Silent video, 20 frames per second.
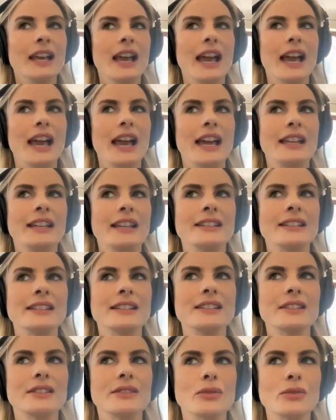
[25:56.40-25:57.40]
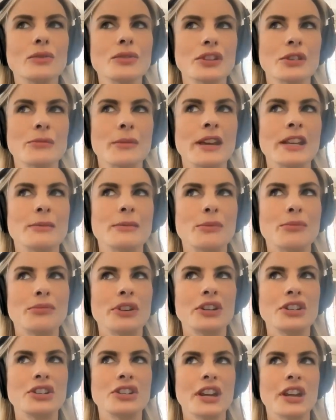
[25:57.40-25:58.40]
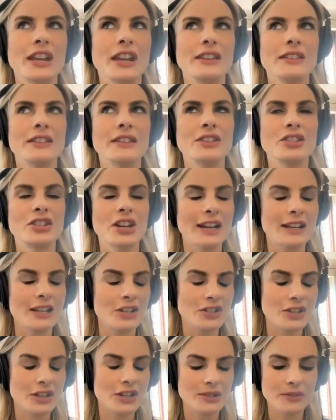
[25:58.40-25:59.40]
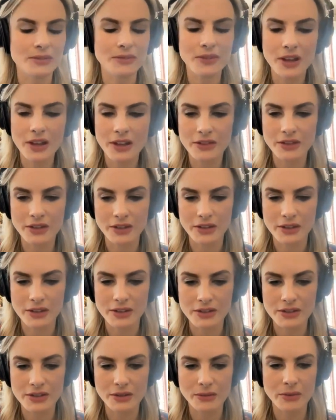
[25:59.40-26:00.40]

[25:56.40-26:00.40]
And also made him appreciate the challenges of fatherhood,